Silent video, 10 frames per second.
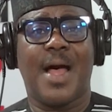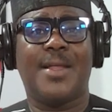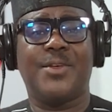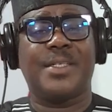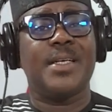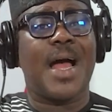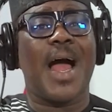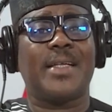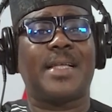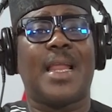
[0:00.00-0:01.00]
You see the
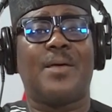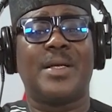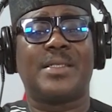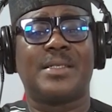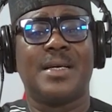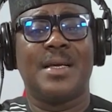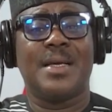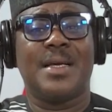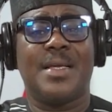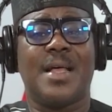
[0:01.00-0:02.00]
height allowance.
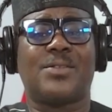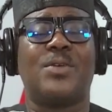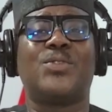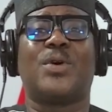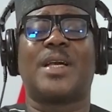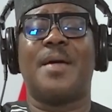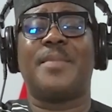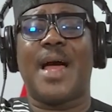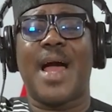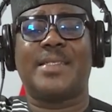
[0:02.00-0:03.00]
He has gone to
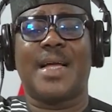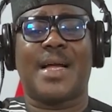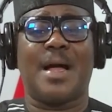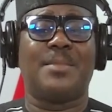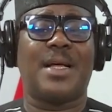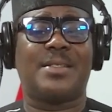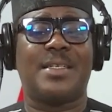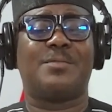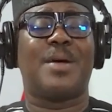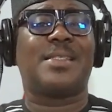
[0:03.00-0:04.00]
climb the height and come down.
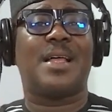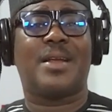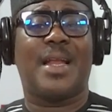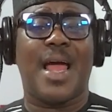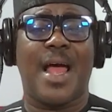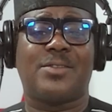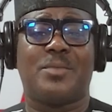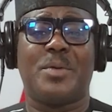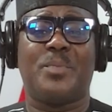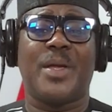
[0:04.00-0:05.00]
6 months down the line, has
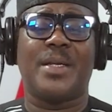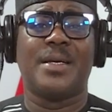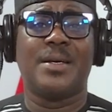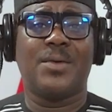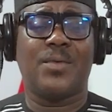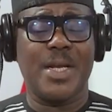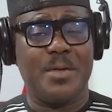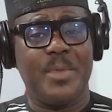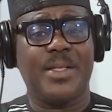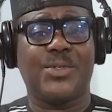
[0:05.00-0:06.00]
not been paid. When
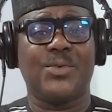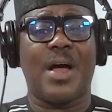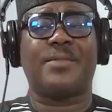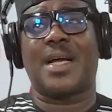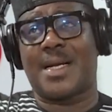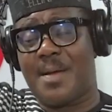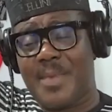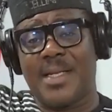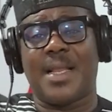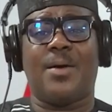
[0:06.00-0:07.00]
he meets you, after
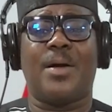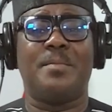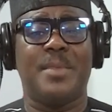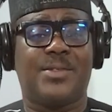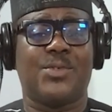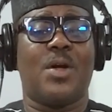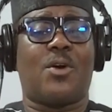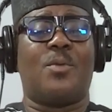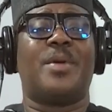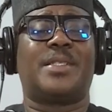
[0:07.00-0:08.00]
coming down and meets you, you
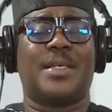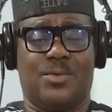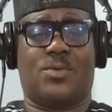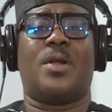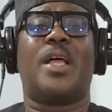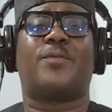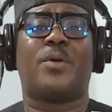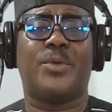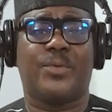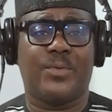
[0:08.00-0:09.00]
are committing, he will collect
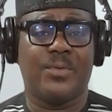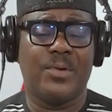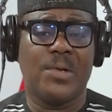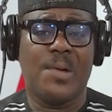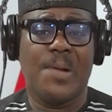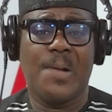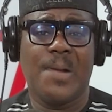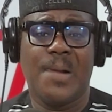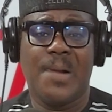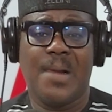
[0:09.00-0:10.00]
from you.
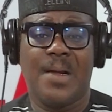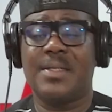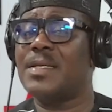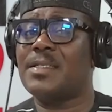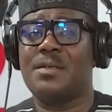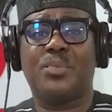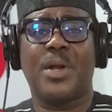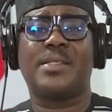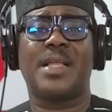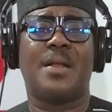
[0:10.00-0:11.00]
It's as
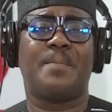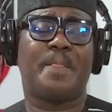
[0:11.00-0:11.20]
simple as that.